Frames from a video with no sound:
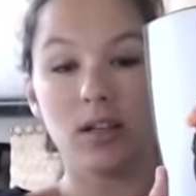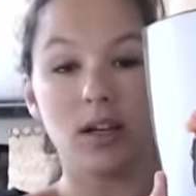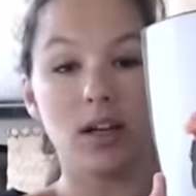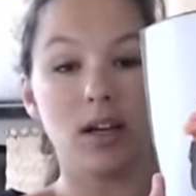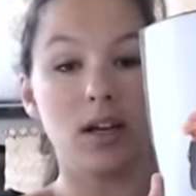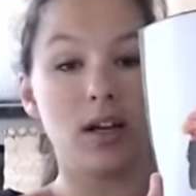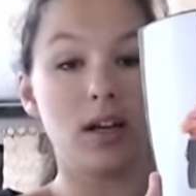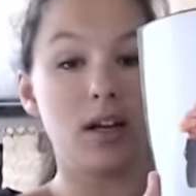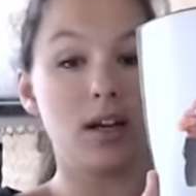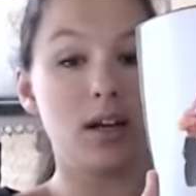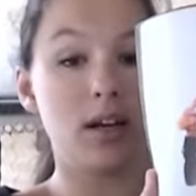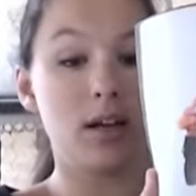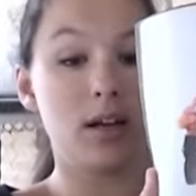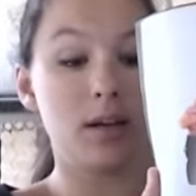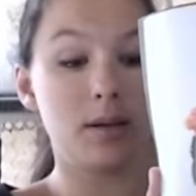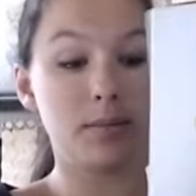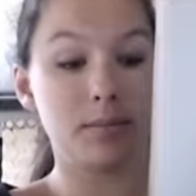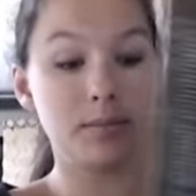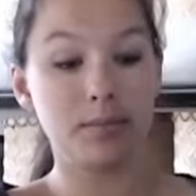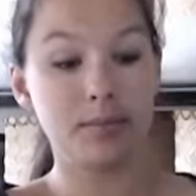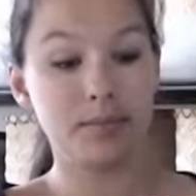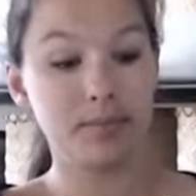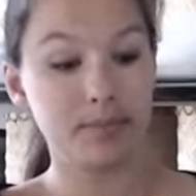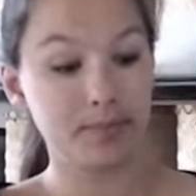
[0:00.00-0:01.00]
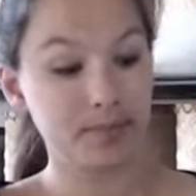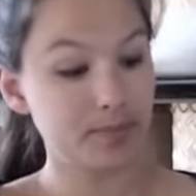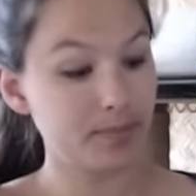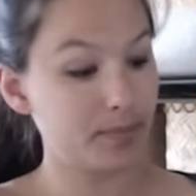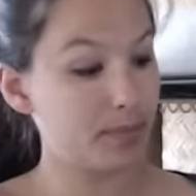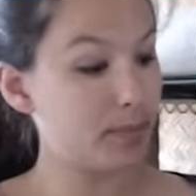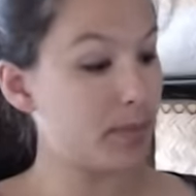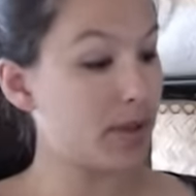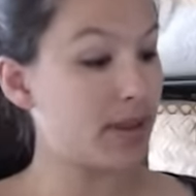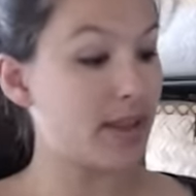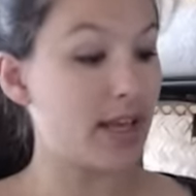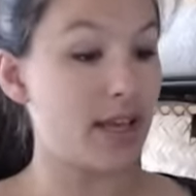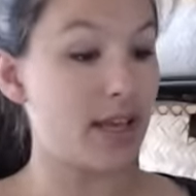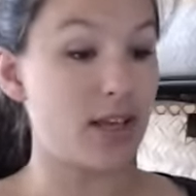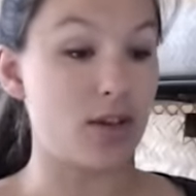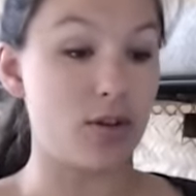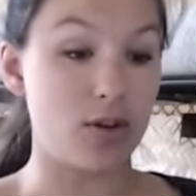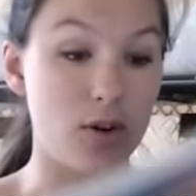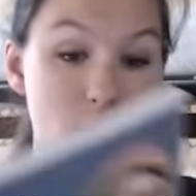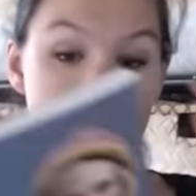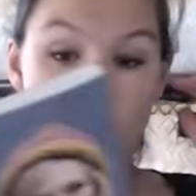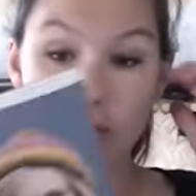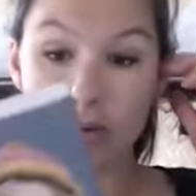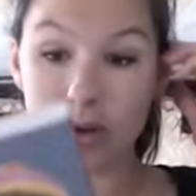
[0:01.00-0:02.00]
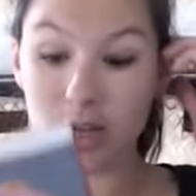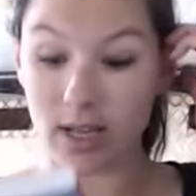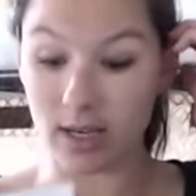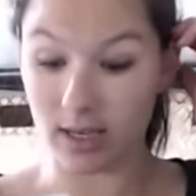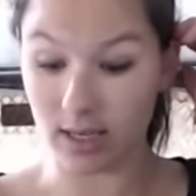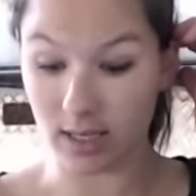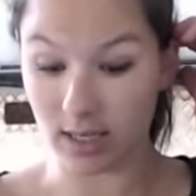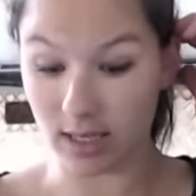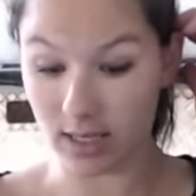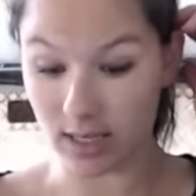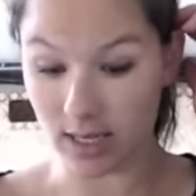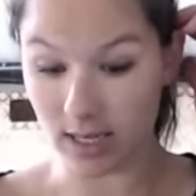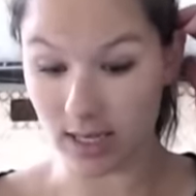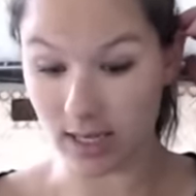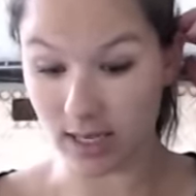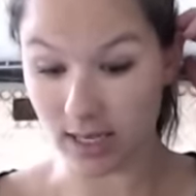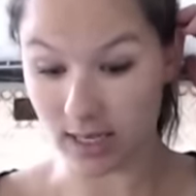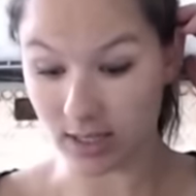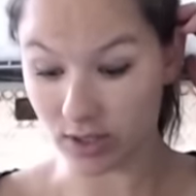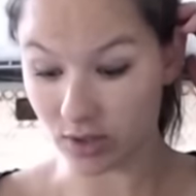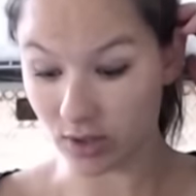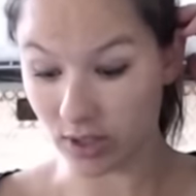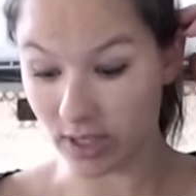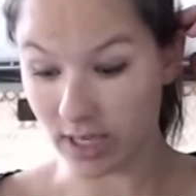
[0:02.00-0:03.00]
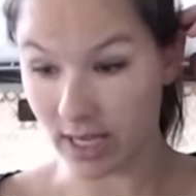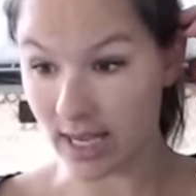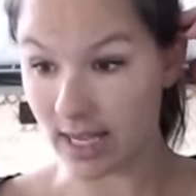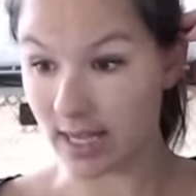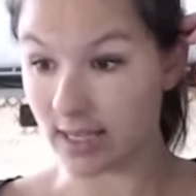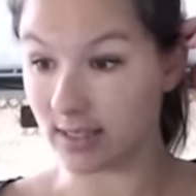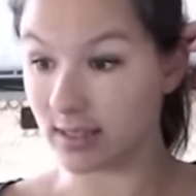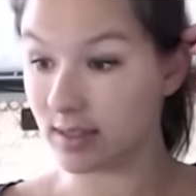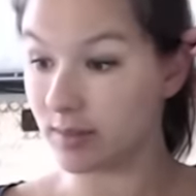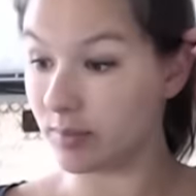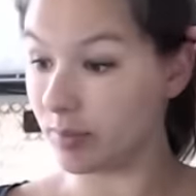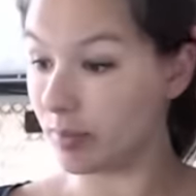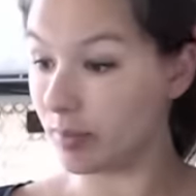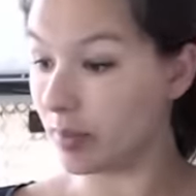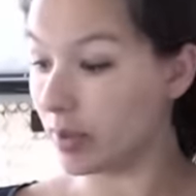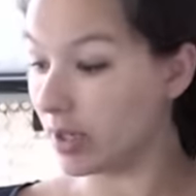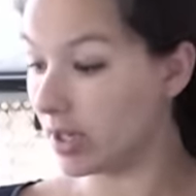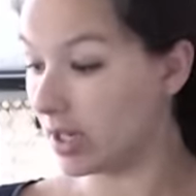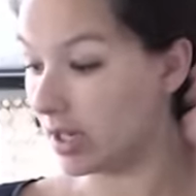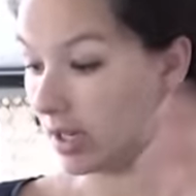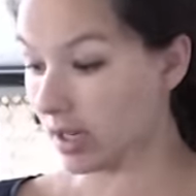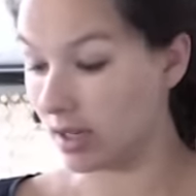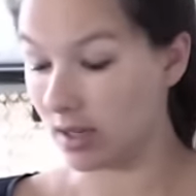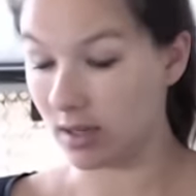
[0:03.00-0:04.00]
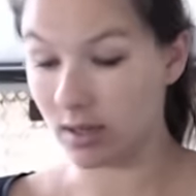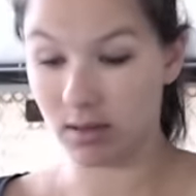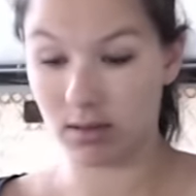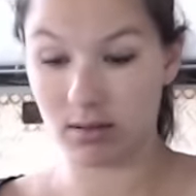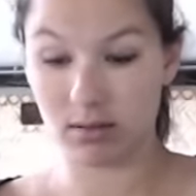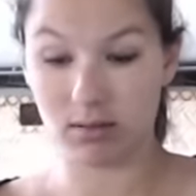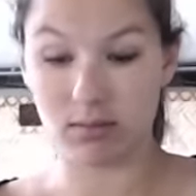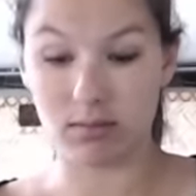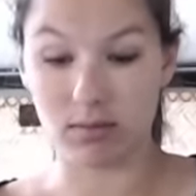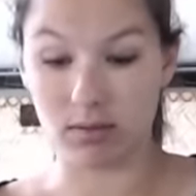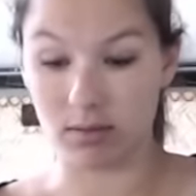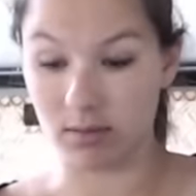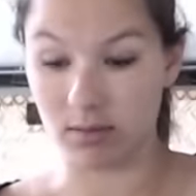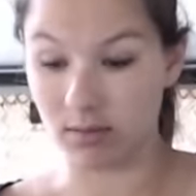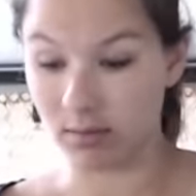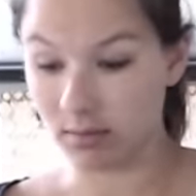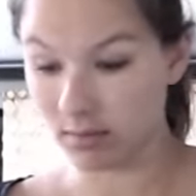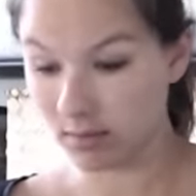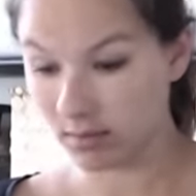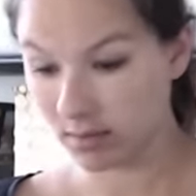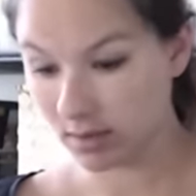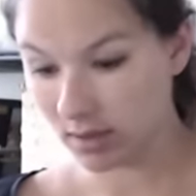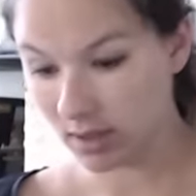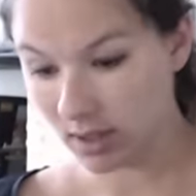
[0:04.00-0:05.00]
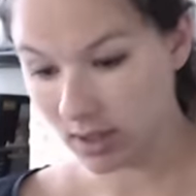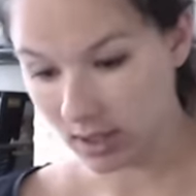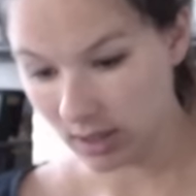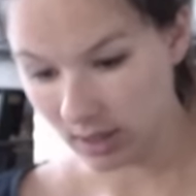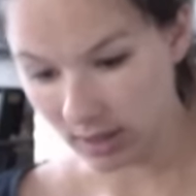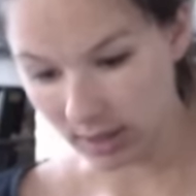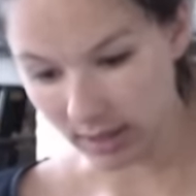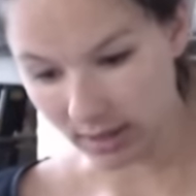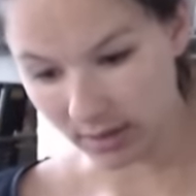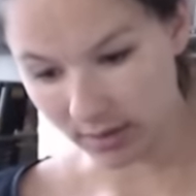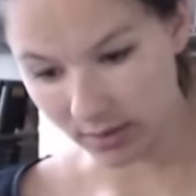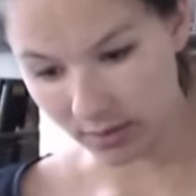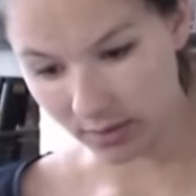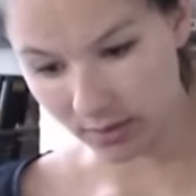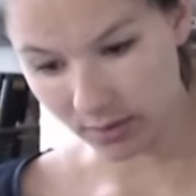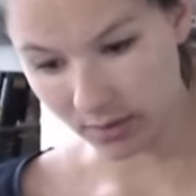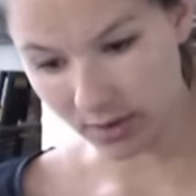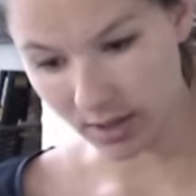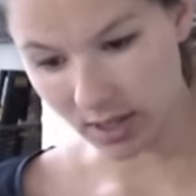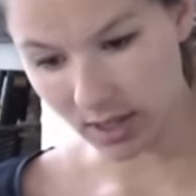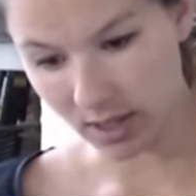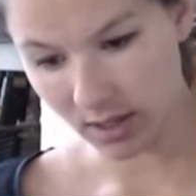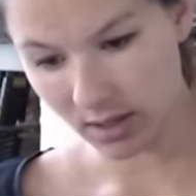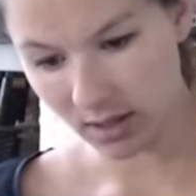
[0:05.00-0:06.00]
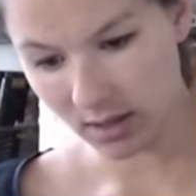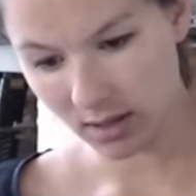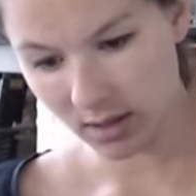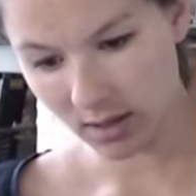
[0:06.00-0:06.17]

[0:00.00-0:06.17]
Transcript: But then, you know, and it actually has pretty, well, like 20